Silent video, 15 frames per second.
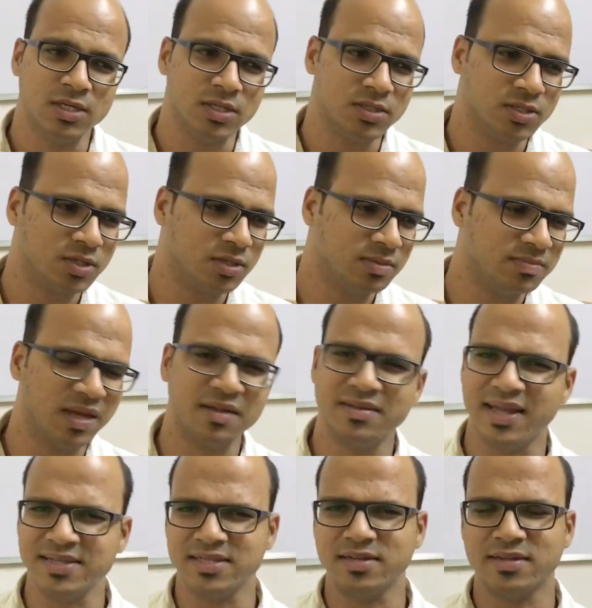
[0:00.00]
So yeah,
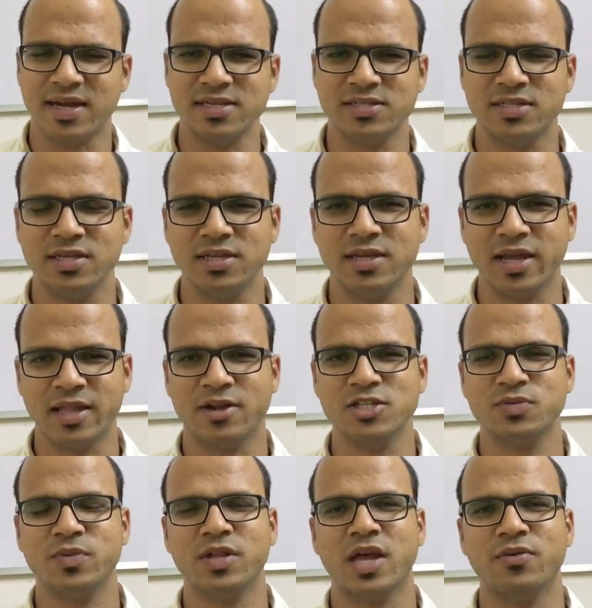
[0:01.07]
that's it. That's the
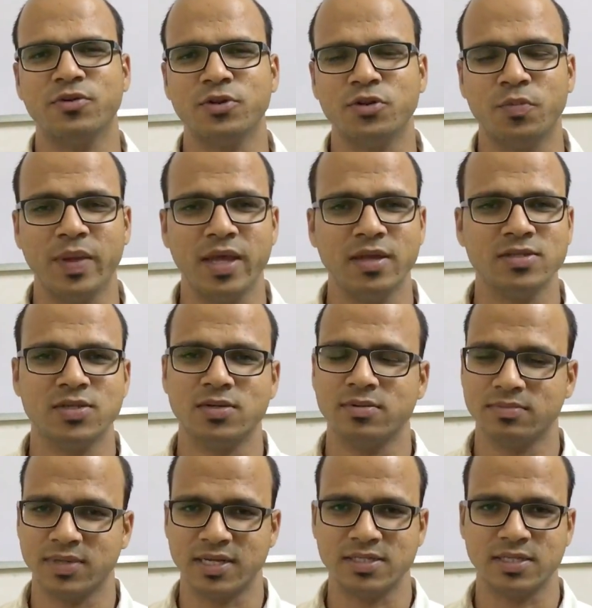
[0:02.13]
announcement I wanted to make. So
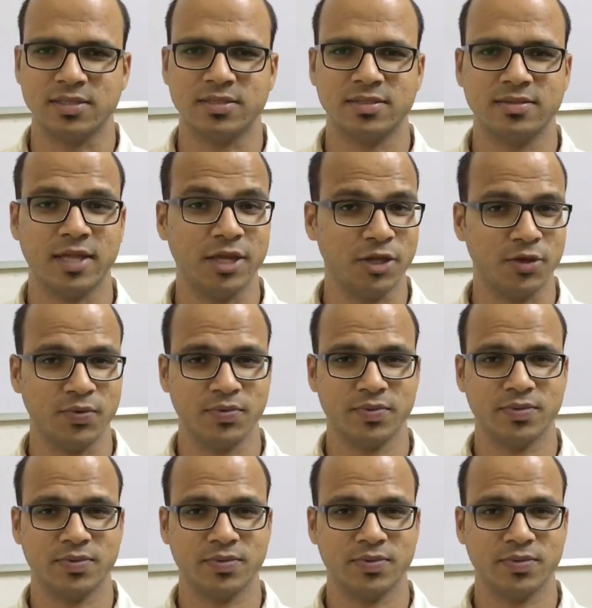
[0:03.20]
that's it. Thank you.